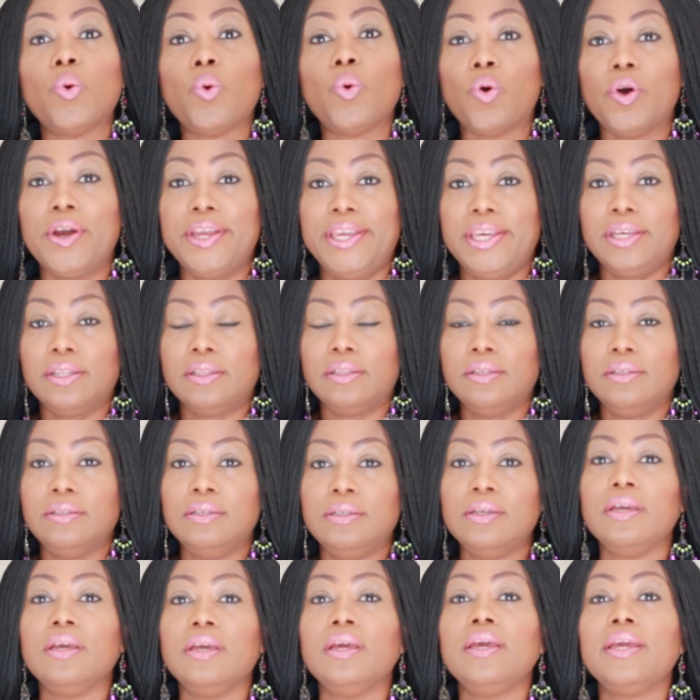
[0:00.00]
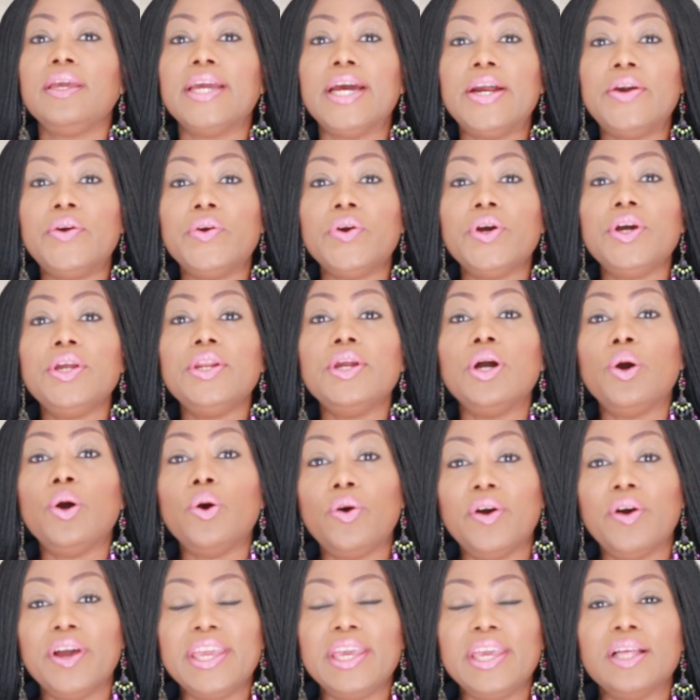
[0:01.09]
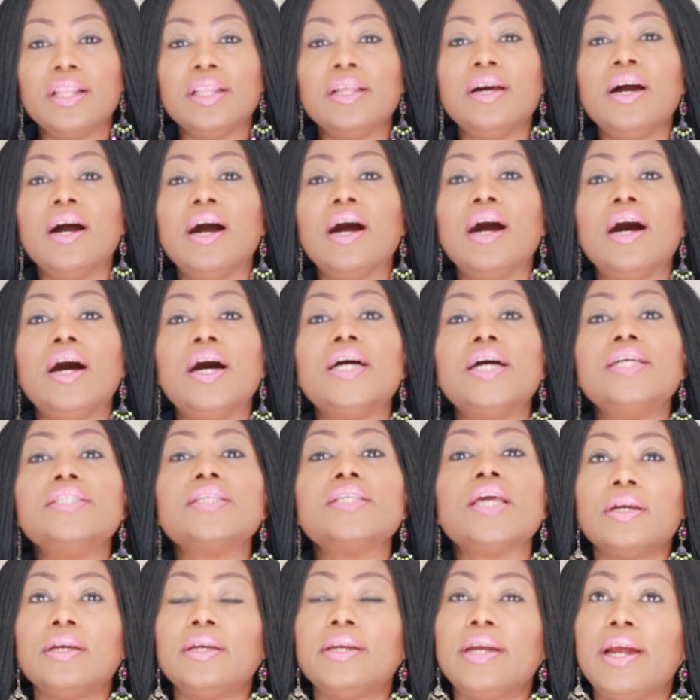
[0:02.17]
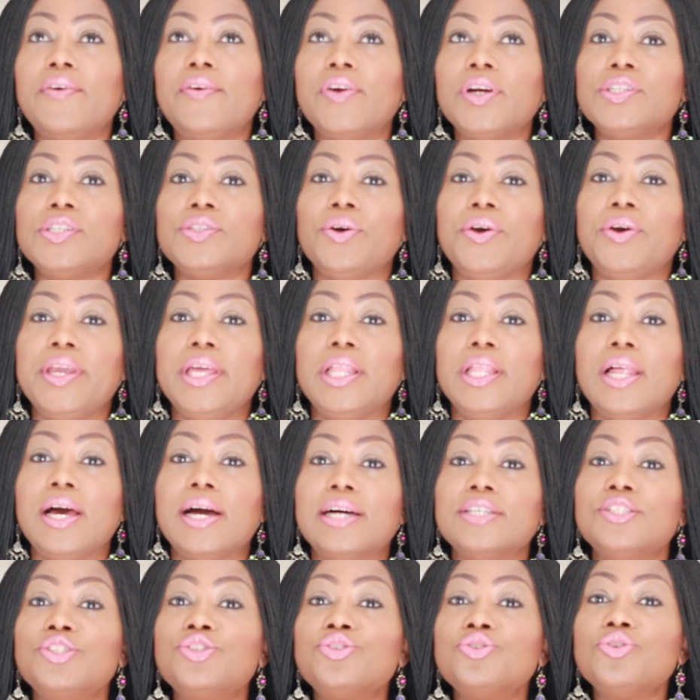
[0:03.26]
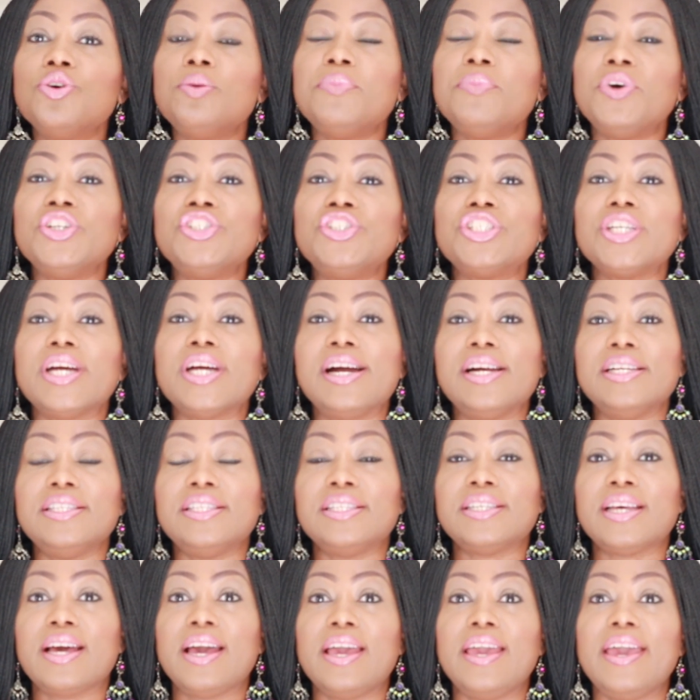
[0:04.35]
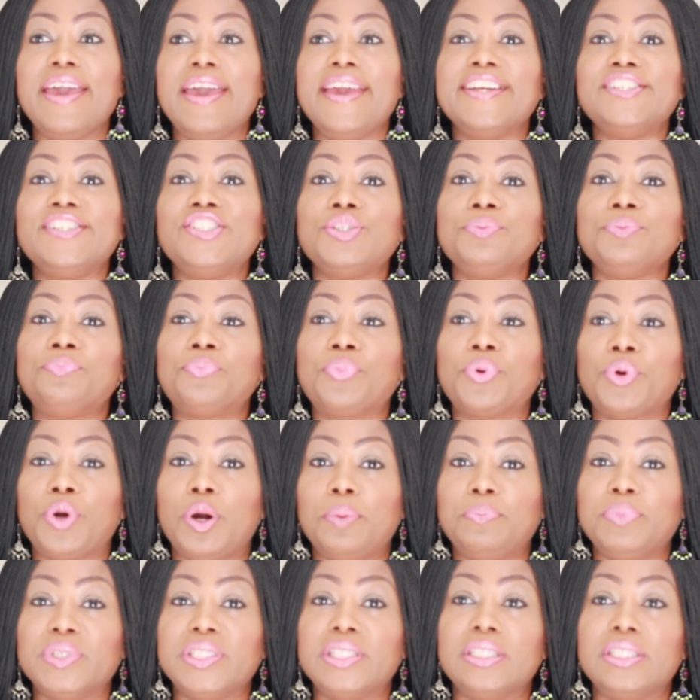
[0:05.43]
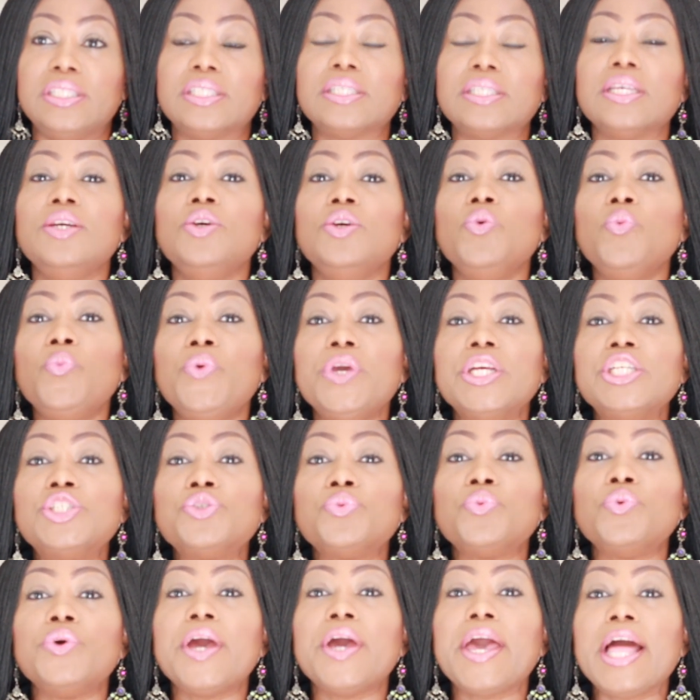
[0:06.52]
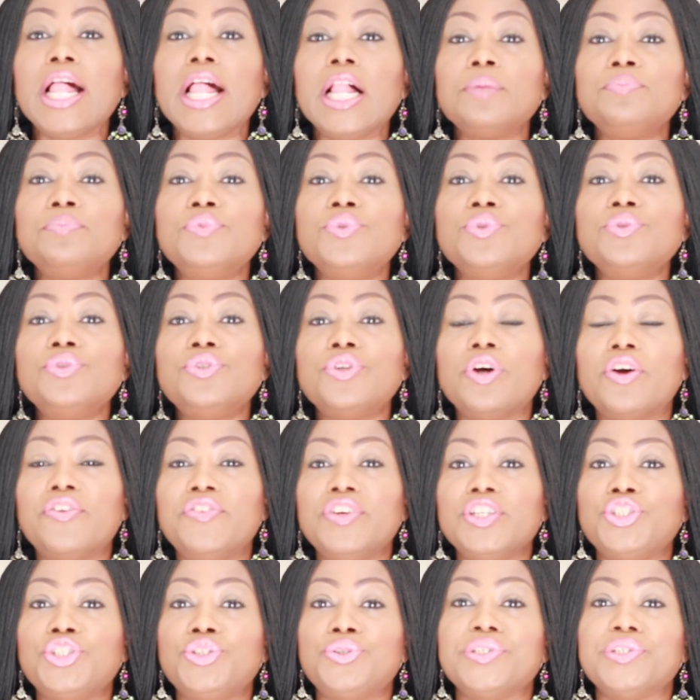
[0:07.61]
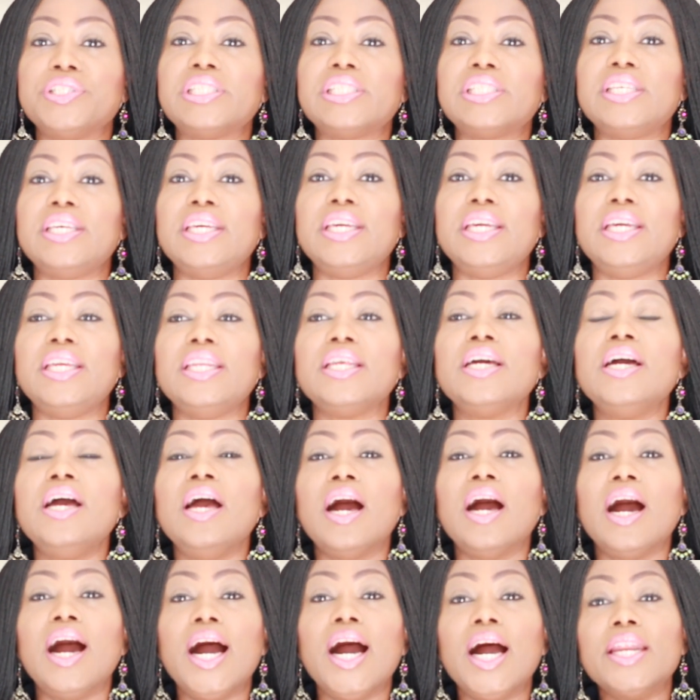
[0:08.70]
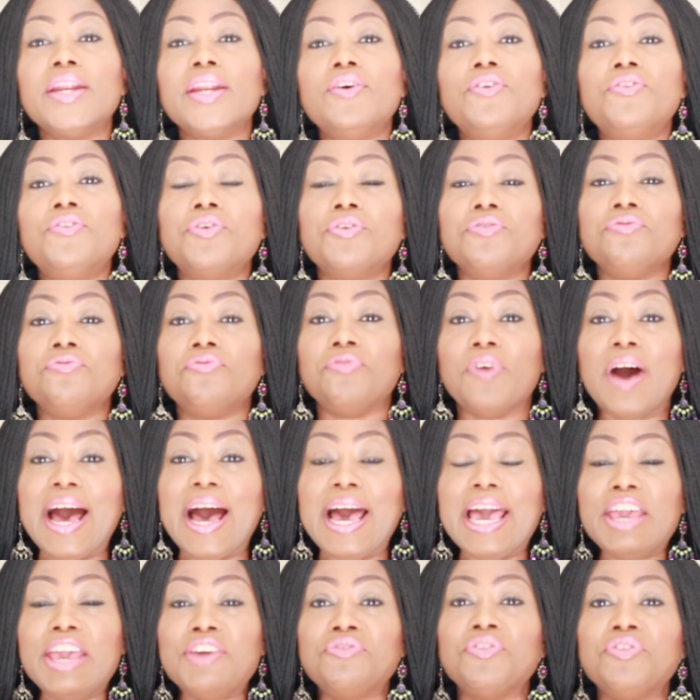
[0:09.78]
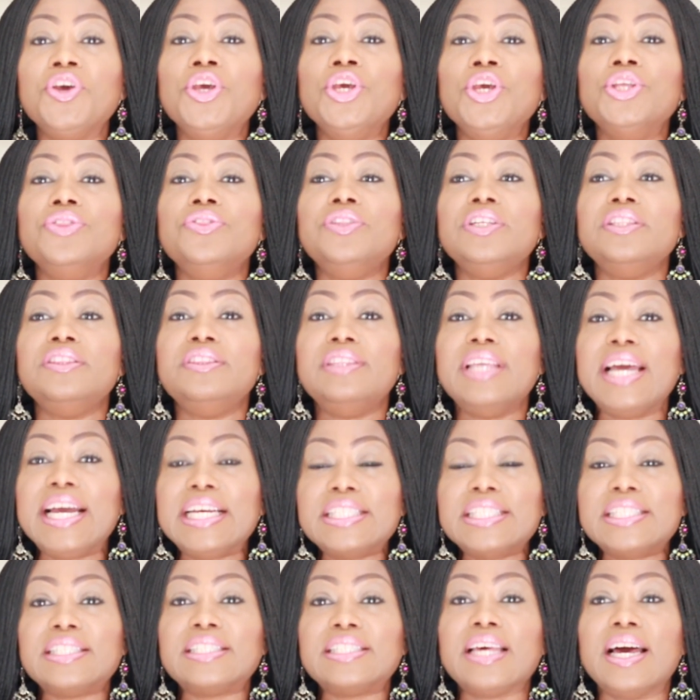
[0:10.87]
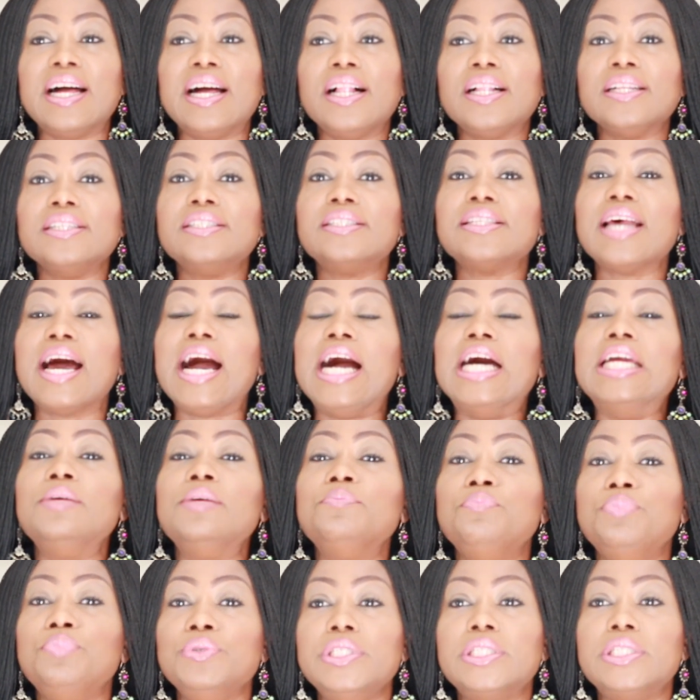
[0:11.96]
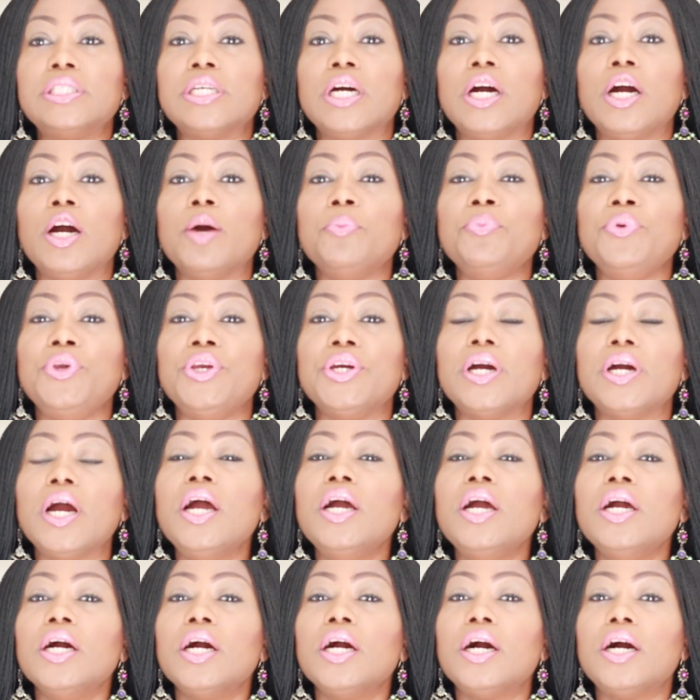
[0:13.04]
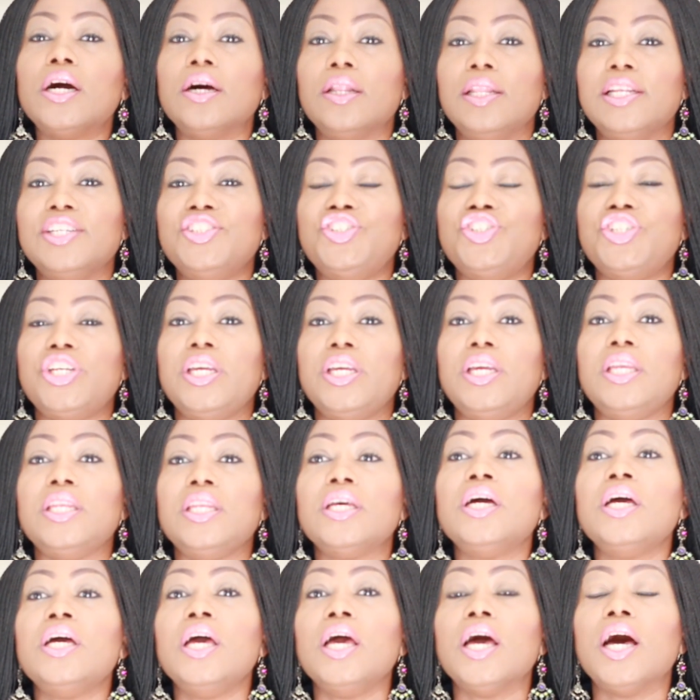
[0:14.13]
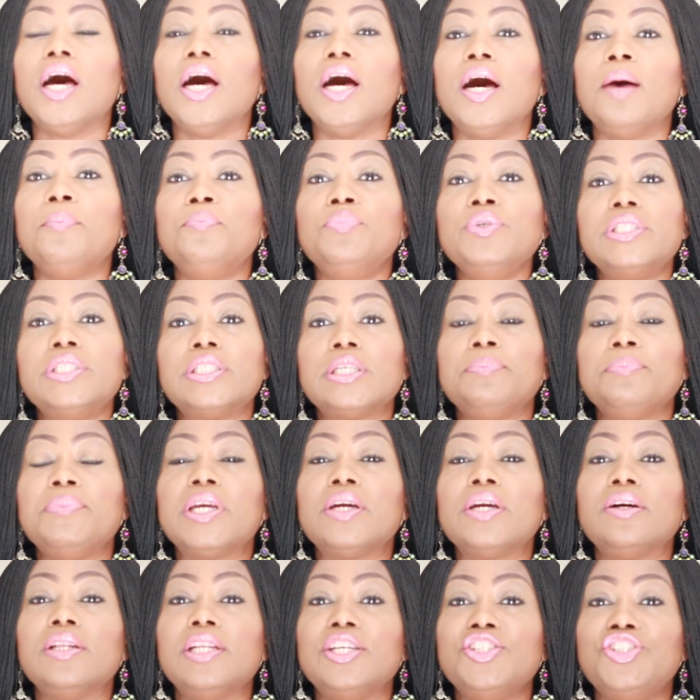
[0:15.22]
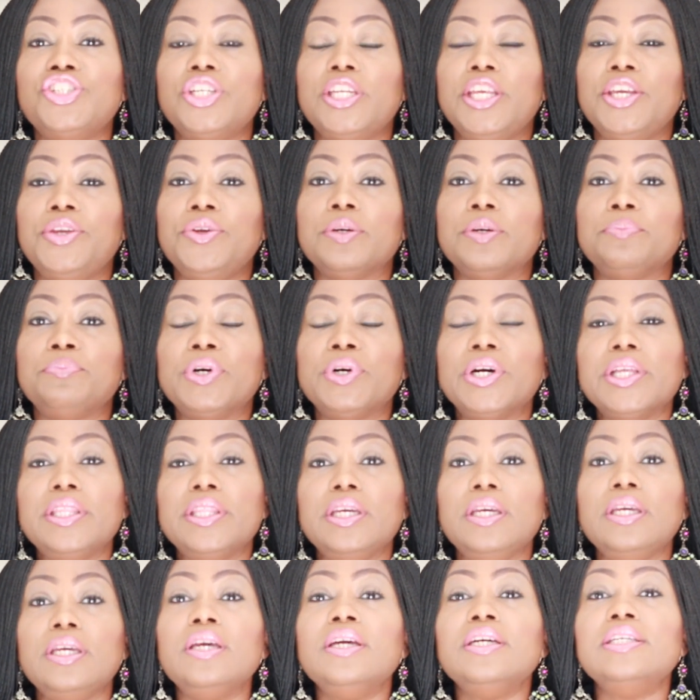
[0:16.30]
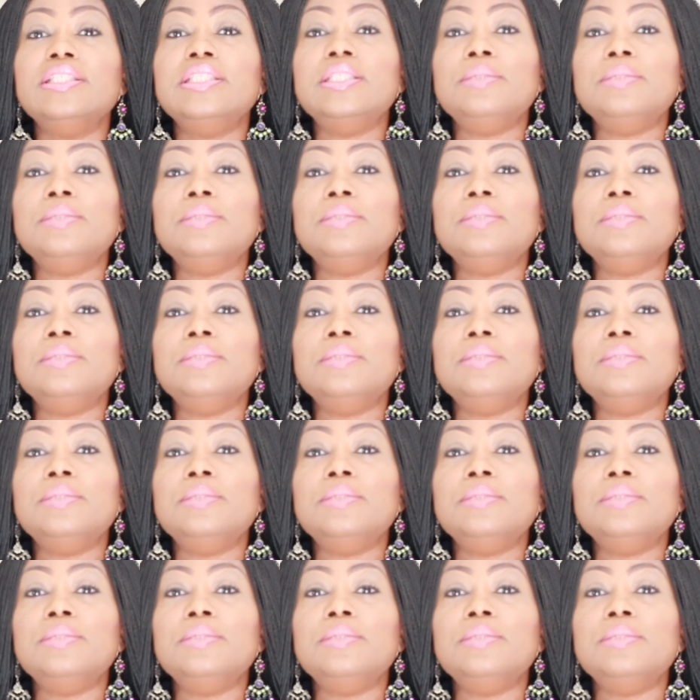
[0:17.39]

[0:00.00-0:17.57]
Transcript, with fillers: oil. Carrot oil has carrot oil has so much anti-aging properties which will help to nourish your skin and revive the dead cells and boost up your collagen, uh, boost up the collagen in your body.